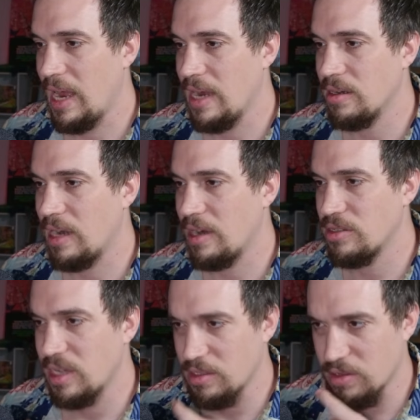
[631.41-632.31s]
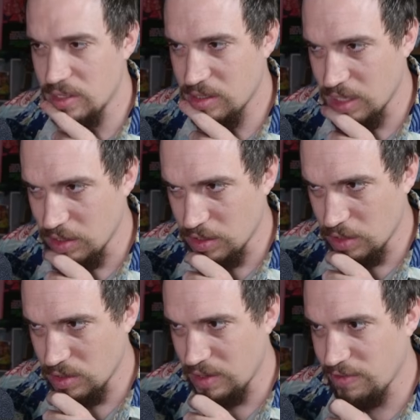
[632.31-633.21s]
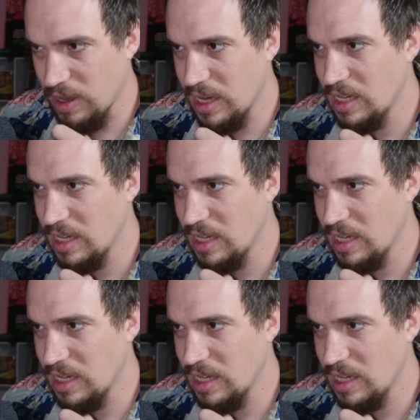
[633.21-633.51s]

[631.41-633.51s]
and our center is still totally fine.